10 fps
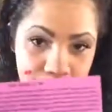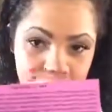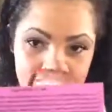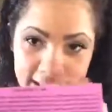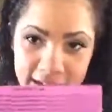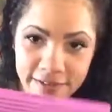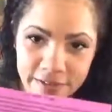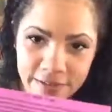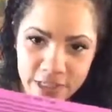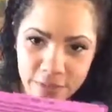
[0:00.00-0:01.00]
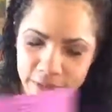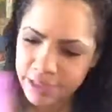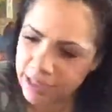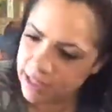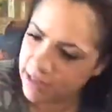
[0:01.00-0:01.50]
On how to
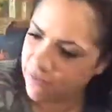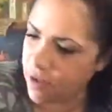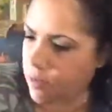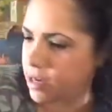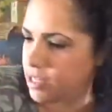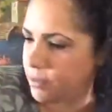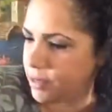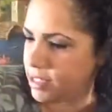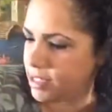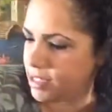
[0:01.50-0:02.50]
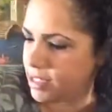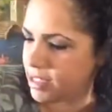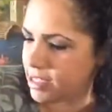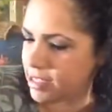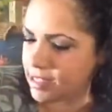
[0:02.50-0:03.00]
purchase if I wanted to purchase
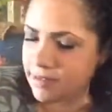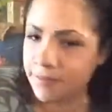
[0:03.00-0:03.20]
these.